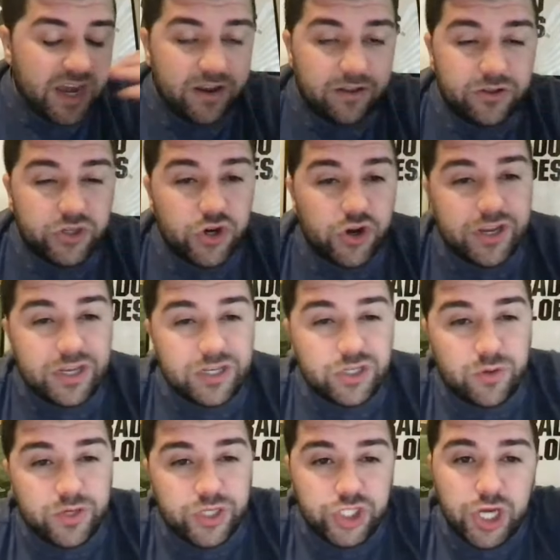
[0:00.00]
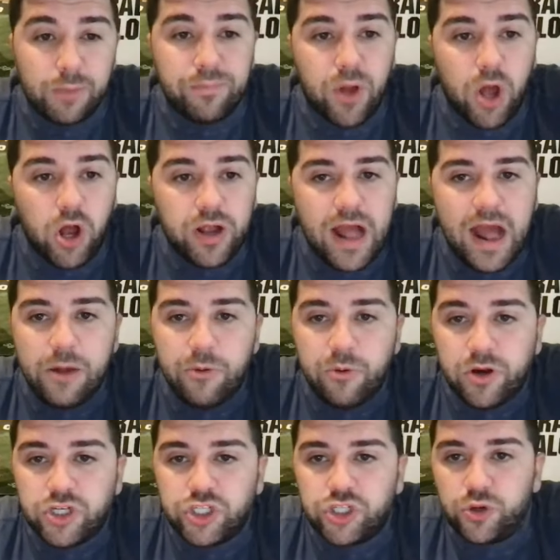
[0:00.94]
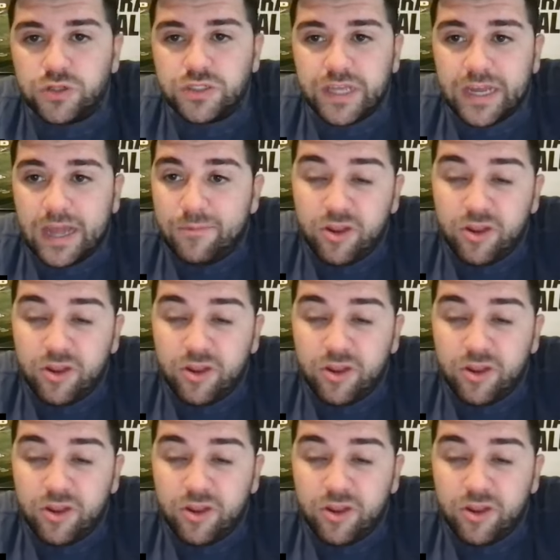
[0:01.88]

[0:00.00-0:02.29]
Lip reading: kind of turned into a jump ball guy where Shador's like,